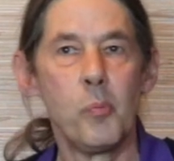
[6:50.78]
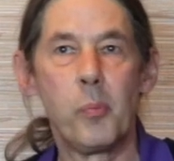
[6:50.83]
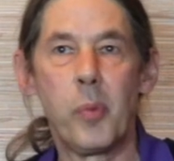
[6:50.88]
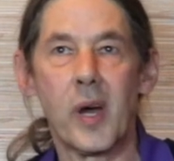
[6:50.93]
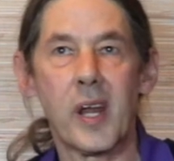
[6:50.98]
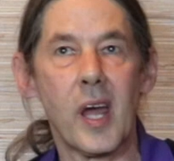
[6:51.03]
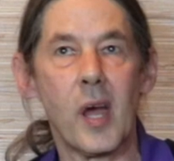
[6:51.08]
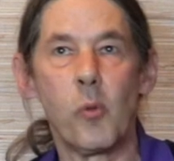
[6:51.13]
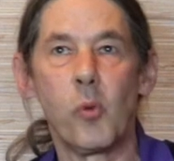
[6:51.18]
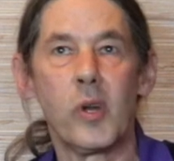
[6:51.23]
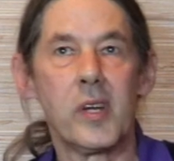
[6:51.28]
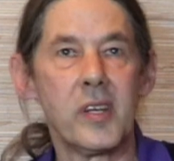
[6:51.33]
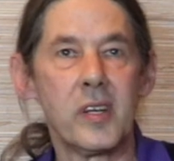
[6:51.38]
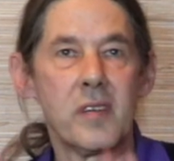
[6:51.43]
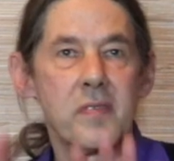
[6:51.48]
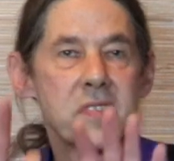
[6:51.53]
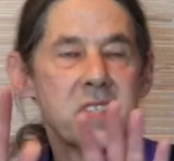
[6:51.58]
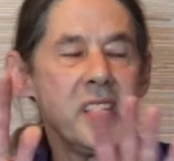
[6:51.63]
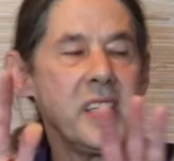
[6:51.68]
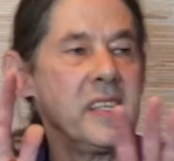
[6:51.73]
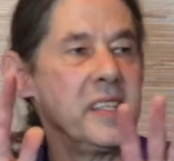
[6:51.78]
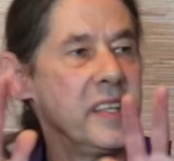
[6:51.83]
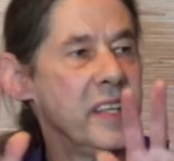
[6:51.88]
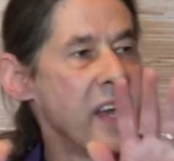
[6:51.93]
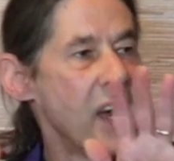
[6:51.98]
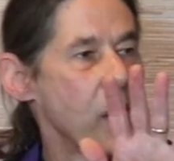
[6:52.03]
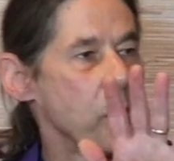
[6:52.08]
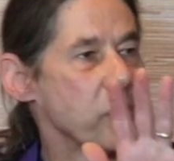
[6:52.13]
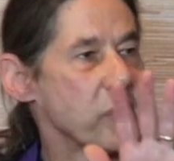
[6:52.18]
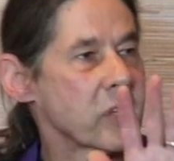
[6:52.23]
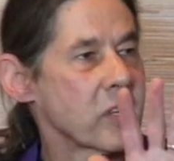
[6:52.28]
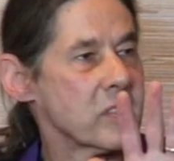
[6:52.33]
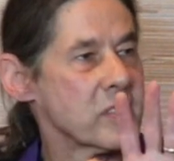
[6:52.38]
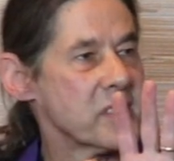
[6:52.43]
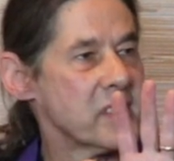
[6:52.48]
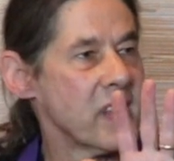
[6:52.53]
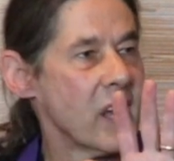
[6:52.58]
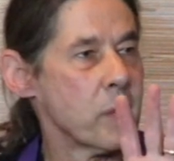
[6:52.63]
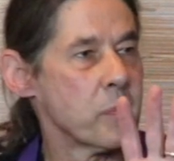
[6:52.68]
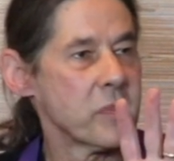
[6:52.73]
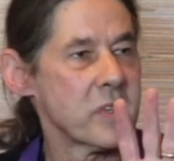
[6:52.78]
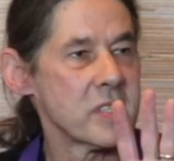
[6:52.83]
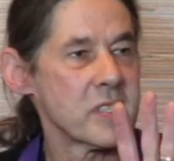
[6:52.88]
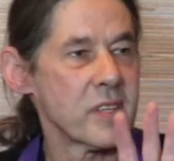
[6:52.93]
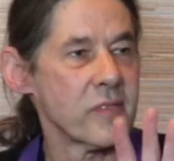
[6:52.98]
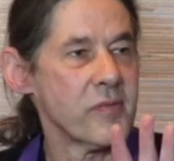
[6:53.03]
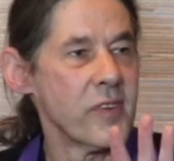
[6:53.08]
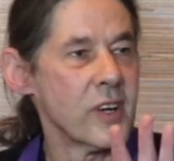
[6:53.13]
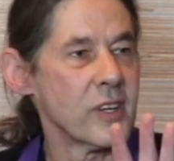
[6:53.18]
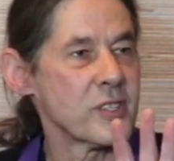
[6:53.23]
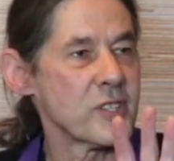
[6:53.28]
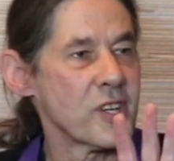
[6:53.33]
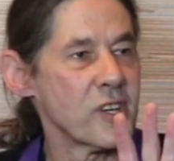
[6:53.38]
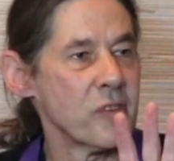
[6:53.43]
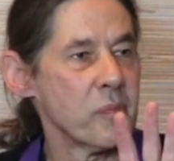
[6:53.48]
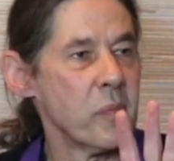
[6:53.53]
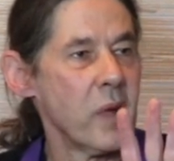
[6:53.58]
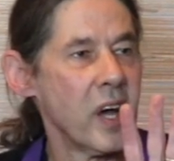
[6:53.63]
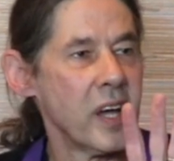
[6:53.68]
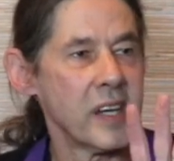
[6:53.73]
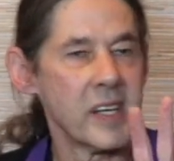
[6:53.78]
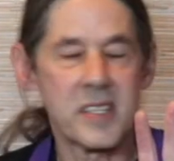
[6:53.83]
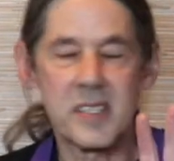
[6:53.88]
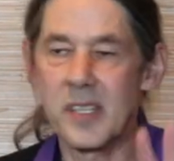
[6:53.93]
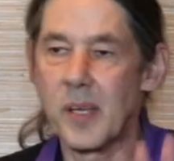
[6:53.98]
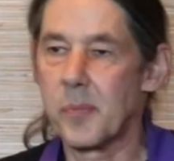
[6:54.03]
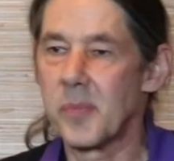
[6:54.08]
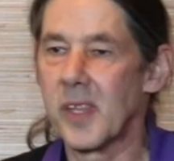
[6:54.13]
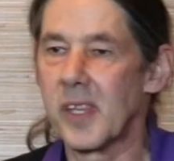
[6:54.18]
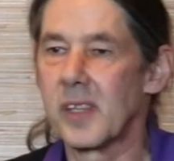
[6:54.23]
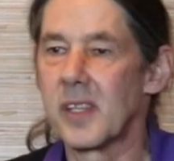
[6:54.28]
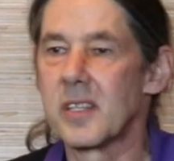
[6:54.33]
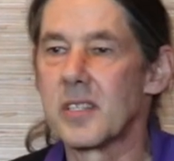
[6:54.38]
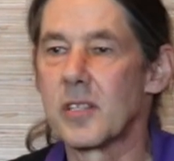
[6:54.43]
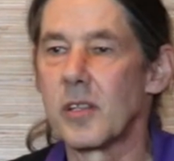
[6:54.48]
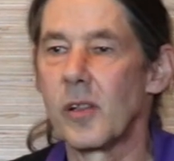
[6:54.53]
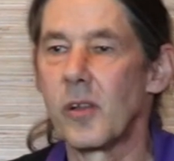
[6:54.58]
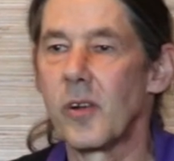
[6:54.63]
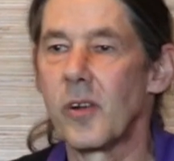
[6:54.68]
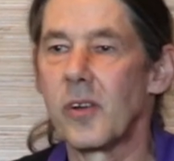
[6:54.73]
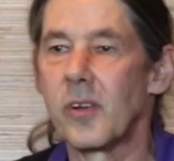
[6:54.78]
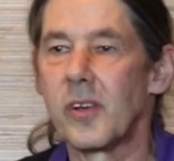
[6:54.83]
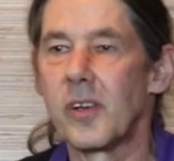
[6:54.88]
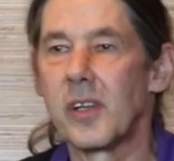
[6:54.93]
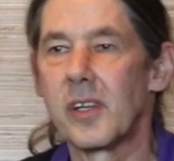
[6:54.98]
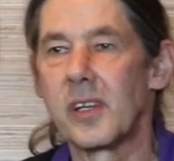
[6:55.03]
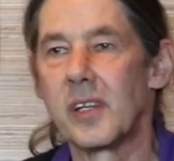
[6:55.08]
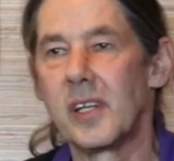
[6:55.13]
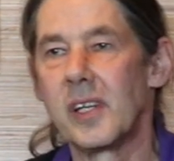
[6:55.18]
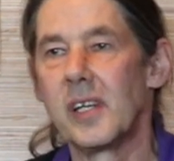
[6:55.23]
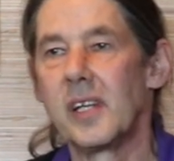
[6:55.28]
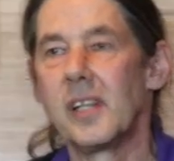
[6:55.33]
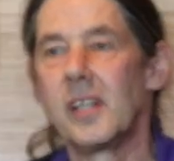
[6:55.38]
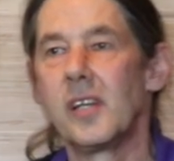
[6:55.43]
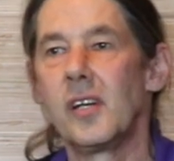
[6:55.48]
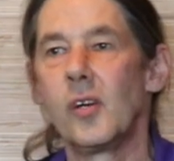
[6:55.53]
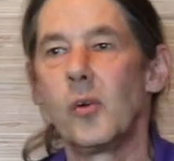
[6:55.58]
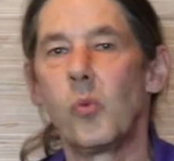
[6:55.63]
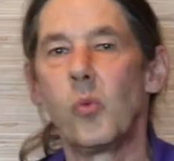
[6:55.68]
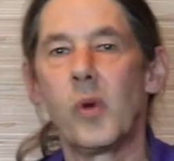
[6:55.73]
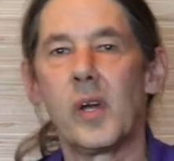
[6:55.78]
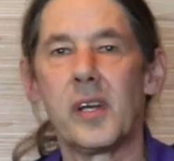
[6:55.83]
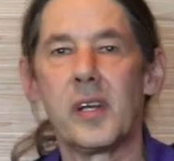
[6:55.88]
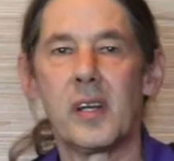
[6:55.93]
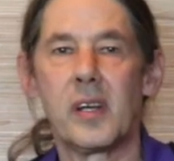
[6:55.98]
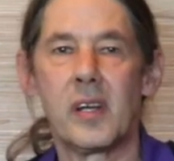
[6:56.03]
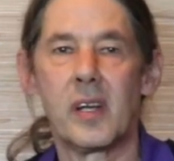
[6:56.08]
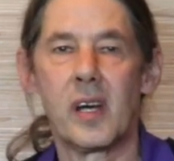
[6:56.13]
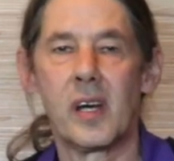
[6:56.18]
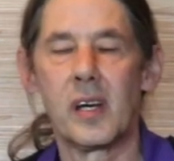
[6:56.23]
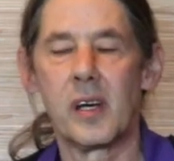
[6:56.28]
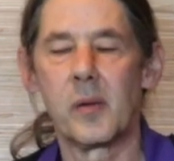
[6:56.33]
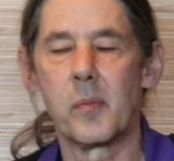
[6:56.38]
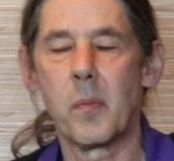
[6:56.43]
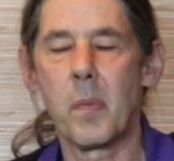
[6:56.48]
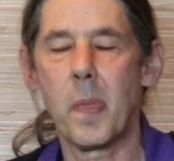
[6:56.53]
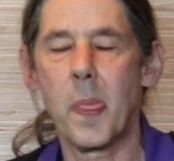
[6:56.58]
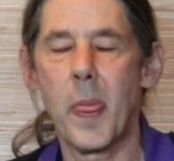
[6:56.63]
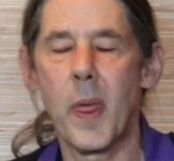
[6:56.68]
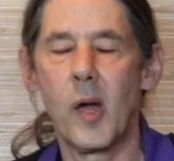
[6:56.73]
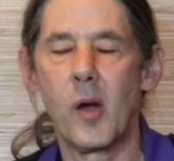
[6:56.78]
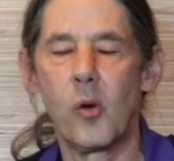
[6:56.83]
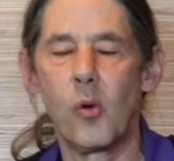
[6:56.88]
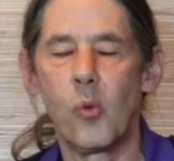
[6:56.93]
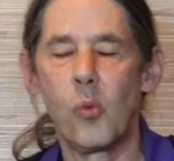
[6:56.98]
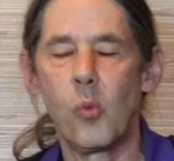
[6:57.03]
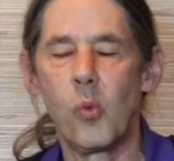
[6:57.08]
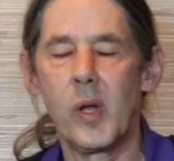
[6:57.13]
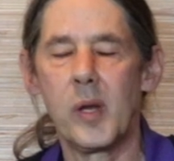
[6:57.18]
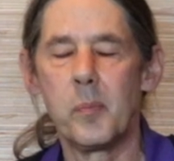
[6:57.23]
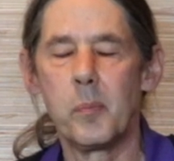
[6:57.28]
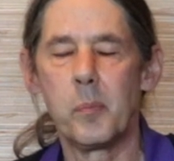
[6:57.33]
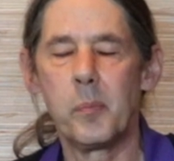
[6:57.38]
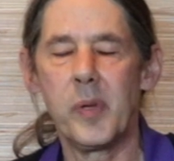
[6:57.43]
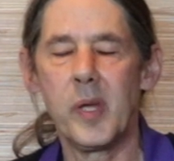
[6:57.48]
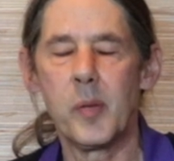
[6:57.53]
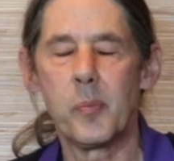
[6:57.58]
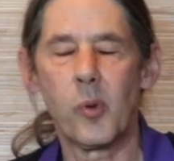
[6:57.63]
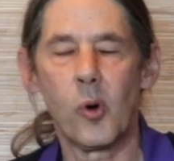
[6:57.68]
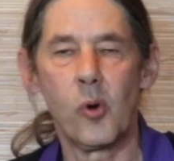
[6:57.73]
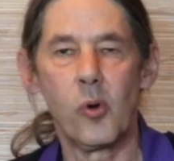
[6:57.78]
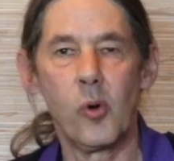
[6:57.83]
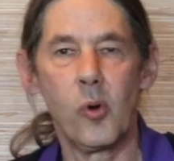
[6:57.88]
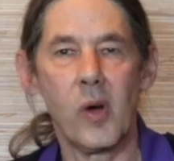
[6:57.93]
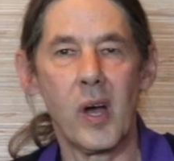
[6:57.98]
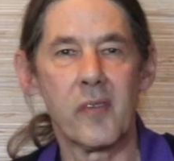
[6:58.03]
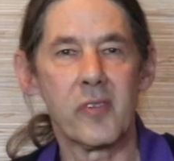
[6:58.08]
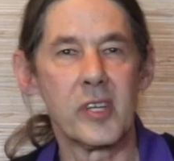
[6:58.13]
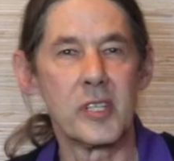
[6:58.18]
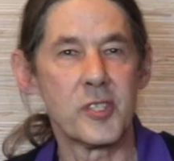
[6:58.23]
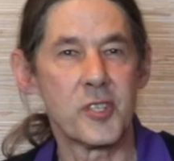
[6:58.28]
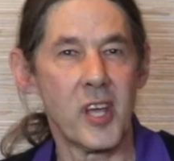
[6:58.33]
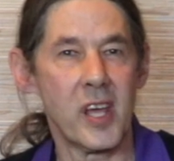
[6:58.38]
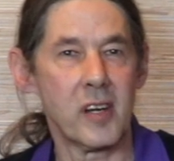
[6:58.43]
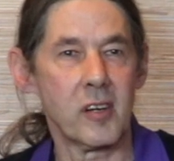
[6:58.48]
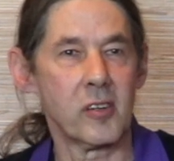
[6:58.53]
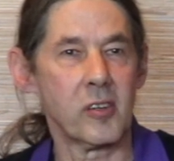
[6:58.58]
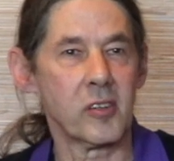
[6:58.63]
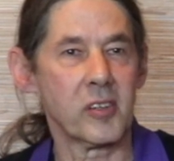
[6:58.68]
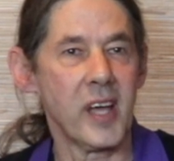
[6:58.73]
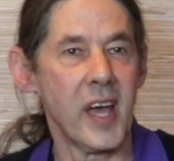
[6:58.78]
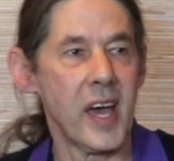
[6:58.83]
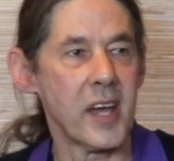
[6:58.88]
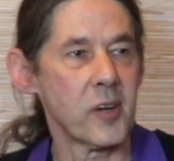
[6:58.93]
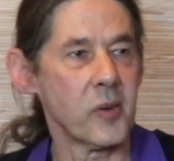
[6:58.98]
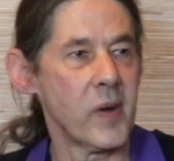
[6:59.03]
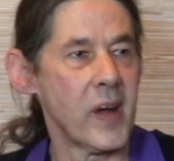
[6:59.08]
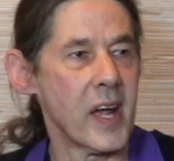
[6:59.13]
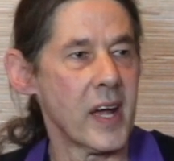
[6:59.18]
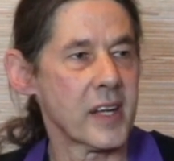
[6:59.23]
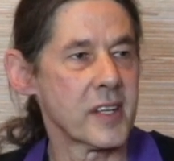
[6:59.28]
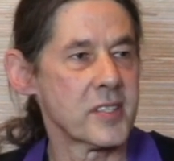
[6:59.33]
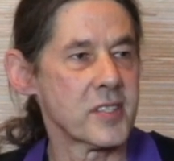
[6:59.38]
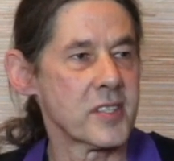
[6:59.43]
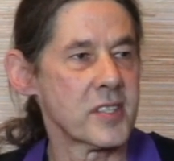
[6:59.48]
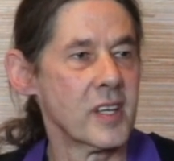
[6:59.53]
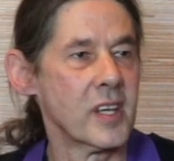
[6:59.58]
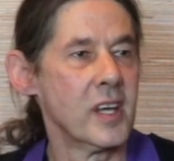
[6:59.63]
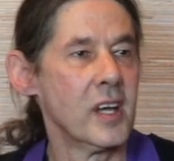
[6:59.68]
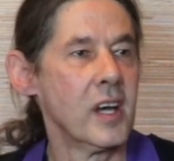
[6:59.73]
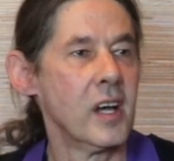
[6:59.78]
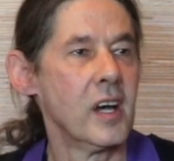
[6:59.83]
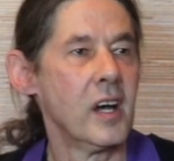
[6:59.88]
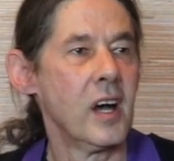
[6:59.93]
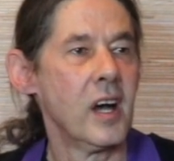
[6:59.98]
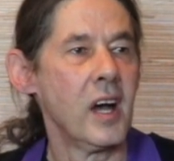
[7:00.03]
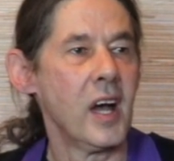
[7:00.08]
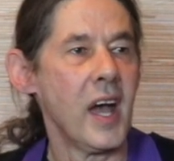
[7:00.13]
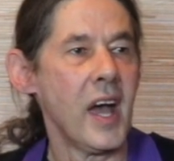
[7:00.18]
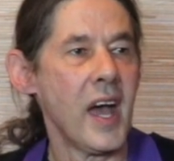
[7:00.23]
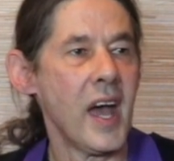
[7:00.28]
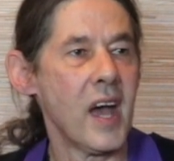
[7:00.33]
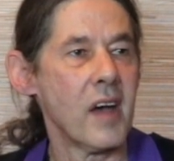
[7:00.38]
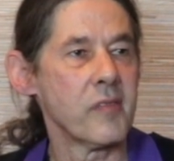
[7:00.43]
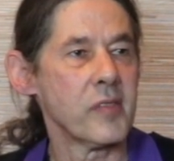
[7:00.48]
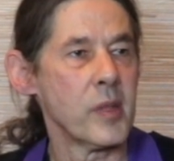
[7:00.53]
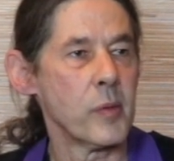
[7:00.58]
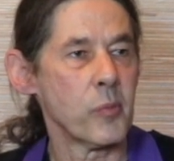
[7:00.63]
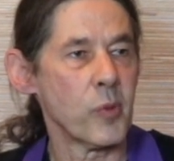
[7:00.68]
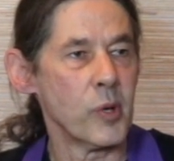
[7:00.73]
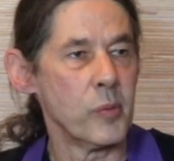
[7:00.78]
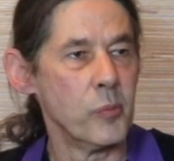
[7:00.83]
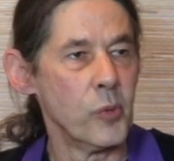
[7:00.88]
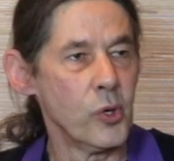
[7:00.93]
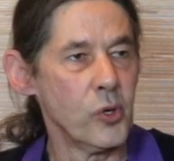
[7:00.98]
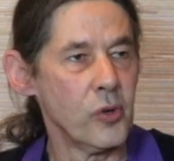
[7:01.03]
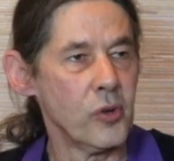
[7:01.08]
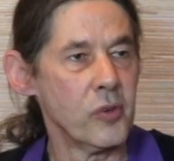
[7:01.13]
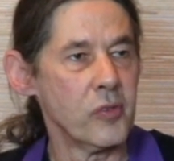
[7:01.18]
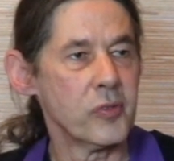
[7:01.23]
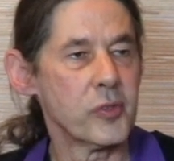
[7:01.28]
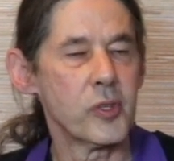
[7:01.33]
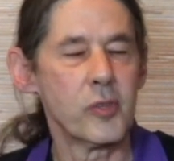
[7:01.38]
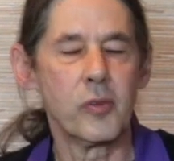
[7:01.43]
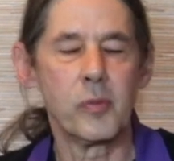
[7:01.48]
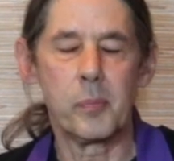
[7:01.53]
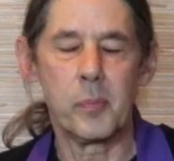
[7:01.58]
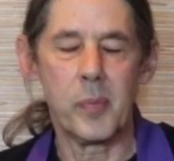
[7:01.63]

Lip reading: But I wouldn't have seen depth, because depth is a function of mind. It's something that's learned. When people who have congenital cataracts have them removed, who